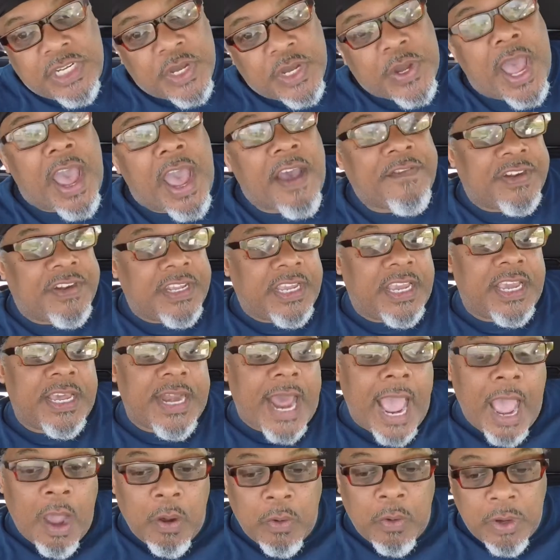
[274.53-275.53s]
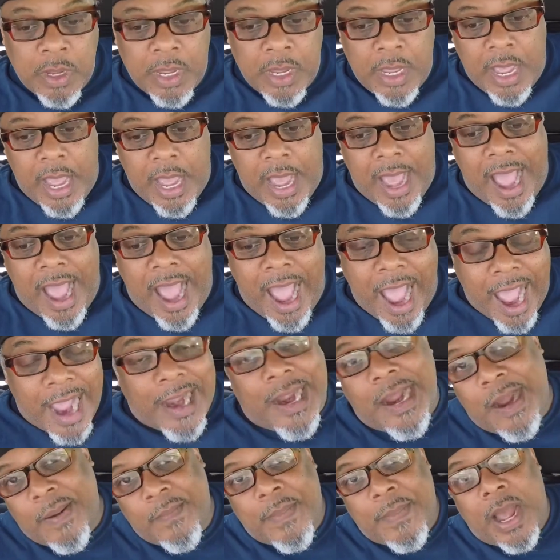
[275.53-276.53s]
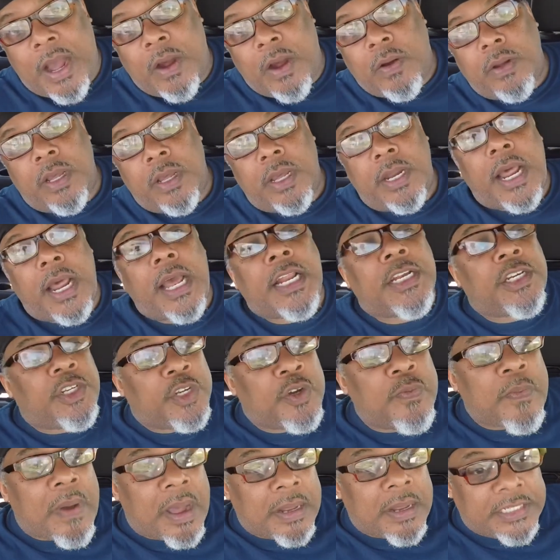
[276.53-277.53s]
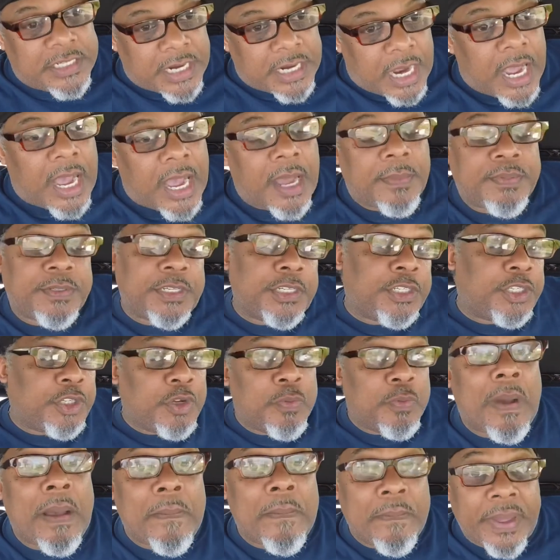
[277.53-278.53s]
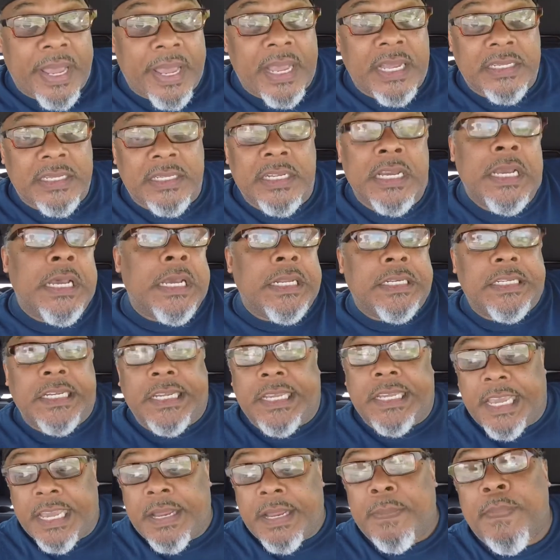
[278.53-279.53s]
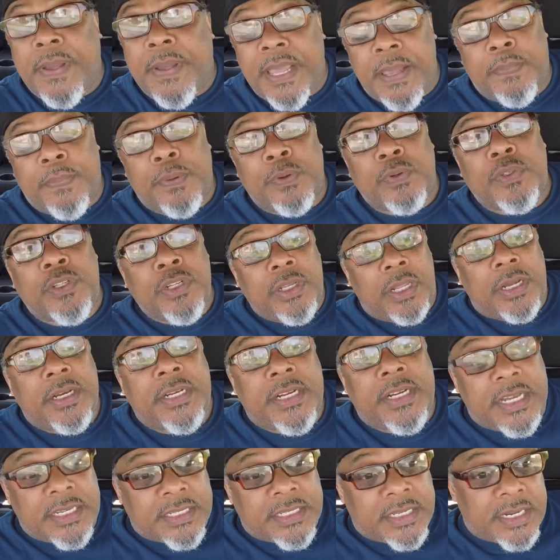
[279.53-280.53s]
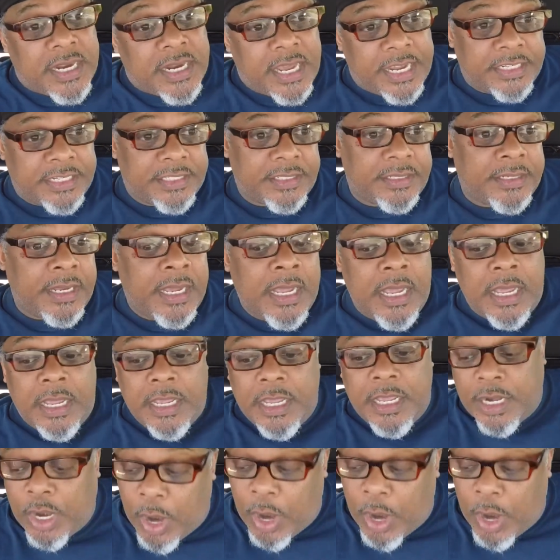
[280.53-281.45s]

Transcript: have to get out, I come out and I do my job to do my best to get people to their destination. You know, I